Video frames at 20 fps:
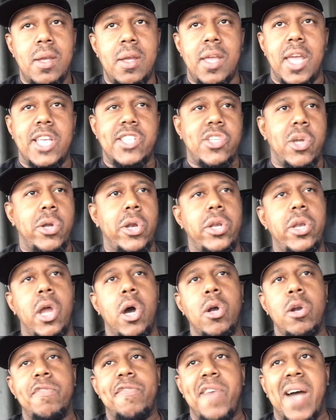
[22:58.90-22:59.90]
It's going to
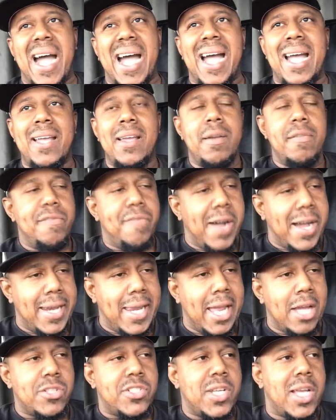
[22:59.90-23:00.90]
notify
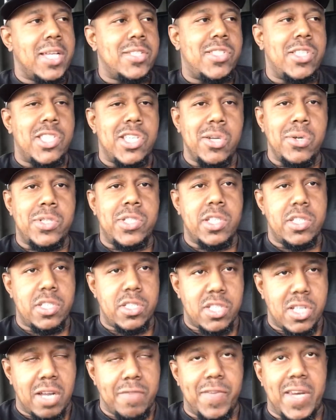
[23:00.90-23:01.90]
financial institutions and
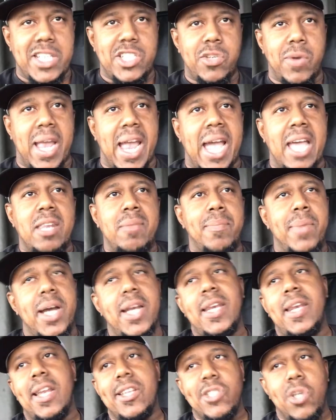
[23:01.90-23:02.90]
stuff that you have the money that's